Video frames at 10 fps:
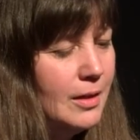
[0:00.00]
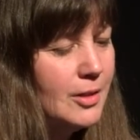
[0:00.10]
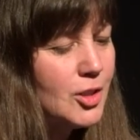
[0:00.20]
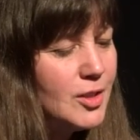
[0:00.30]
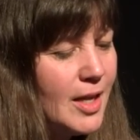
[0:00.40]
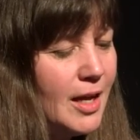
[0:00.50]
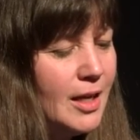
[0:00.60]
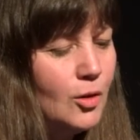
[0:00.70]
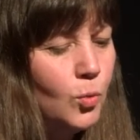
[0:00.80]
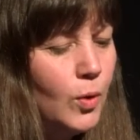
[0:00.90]

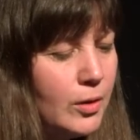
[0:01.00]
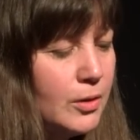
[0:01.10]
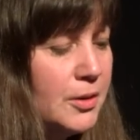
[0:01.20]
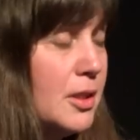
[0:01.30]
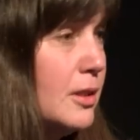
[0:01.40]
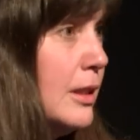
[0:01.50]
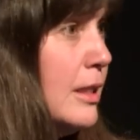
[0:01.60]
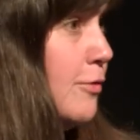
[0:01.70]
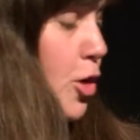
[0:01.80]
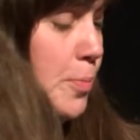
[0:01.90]
Today, we're learning to
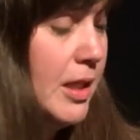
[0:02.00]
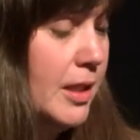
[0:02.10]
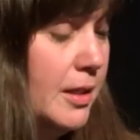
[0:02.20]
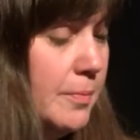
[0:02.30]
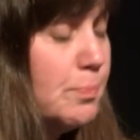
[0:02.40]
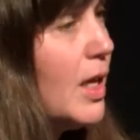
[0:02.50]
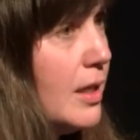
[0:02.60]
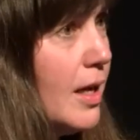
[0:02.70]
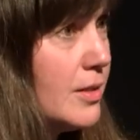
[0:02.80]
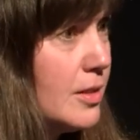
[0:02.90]
leave our planet at
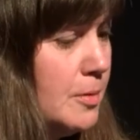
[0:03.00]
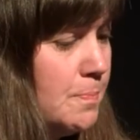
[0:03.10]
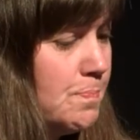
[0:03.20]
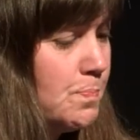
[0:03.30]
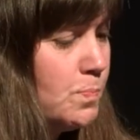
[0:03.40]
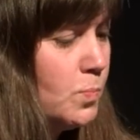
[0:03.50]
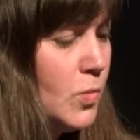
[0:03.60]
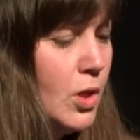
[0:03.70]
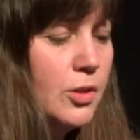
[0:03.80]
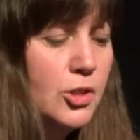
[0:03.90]
NASA
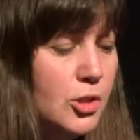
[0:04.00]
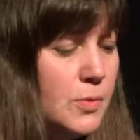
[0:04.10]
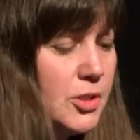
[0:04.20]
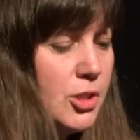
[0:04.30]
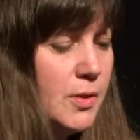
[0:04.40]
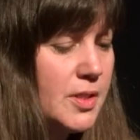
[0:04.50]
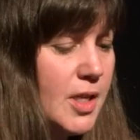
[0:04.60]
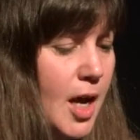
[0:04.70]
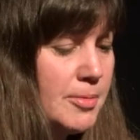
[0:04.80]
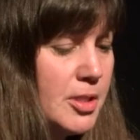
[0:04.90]
the newest US
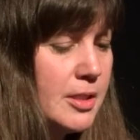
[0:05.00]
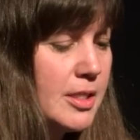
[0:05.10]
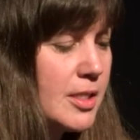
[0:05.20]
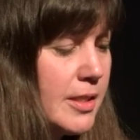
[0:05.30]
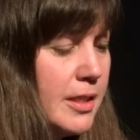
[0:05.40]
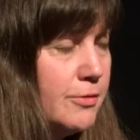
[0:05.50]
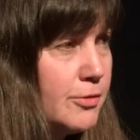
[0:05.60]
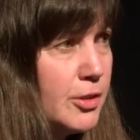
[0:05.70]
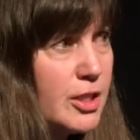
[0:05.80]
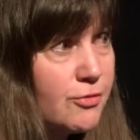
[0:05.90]
capsule is slated
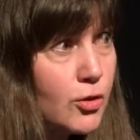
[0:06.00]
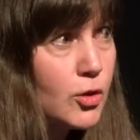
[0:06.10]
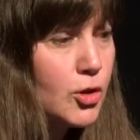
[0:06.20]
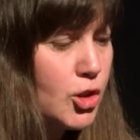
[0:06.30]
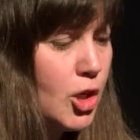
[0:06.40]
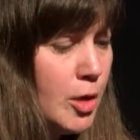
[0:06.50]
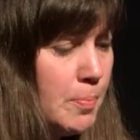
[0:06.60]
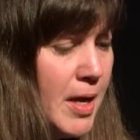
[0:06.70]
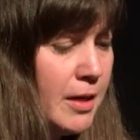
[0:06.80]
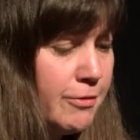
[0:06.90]
for its first
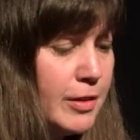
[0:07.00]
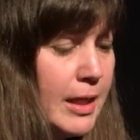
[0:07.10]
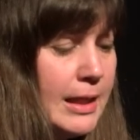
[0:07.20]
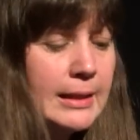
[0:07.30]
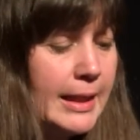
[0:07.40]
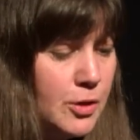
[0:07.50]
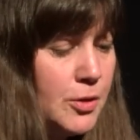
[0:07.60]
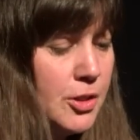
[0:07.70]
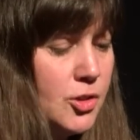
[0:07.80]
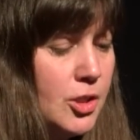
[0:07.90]
unmanned flight later
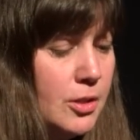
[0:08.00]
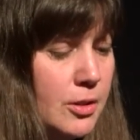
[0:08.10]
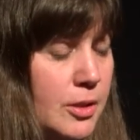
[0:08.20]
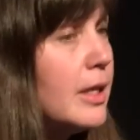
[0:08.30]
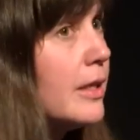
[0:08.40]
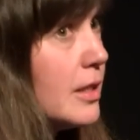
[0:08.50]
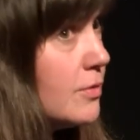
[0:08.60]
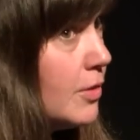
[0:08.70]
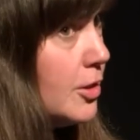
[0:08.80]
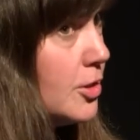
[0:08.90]
this year. That's
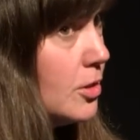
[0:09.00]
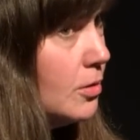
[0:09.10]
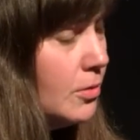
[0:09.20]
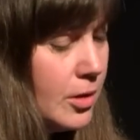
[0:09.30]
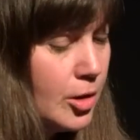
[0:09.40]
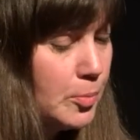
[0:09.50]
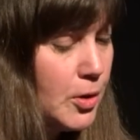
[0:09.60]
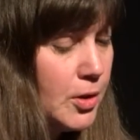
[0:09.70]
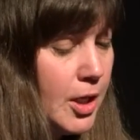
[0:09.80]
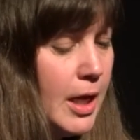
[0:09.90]
very soon in our
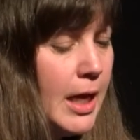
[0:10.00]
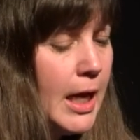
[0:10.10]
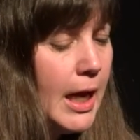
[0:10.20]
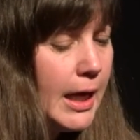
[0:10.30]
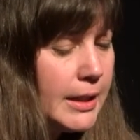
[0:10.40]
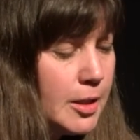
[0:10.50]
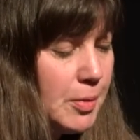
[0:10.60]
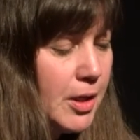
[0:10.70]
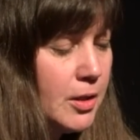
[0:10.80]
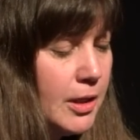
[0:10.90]
book. And in
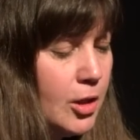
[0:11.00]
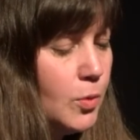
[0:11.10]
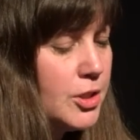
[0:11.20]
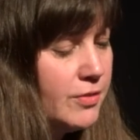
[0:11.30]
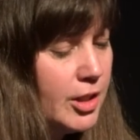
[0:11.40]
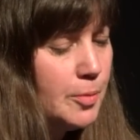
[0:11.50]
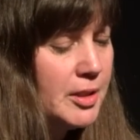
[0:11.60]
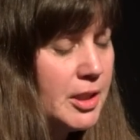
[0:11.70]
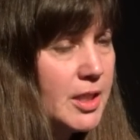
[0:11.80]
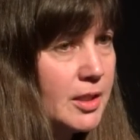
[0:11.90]
parallel, we're developing
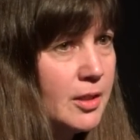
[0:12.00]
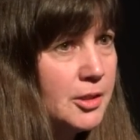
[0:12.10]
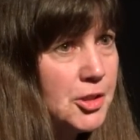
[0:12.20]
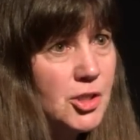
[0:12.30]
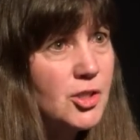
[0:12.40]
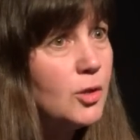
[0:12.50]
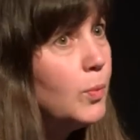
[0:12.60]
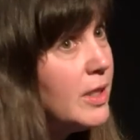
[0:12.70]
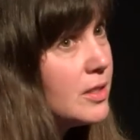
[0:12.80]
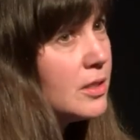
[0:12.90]
the technologies that
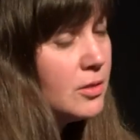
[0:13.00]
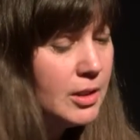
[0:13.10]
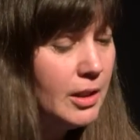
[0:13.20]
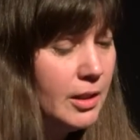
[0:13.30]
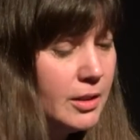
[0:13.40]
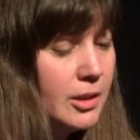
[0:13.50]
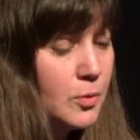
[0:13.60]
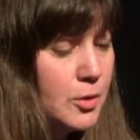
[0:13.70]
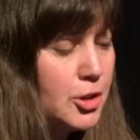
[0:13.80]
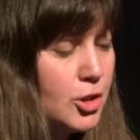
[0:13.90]
we still need in
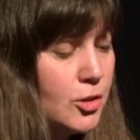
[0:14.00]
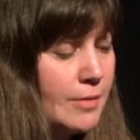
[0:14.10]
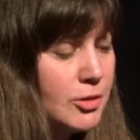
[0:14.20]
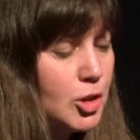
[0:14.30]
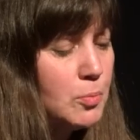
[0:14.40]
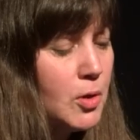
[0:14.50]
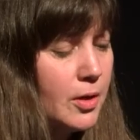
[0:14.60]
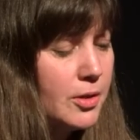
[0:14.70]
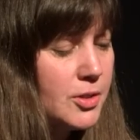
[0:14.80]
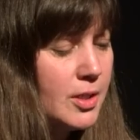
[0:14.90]
order to travel to
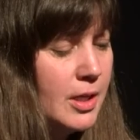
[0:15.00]
Mars.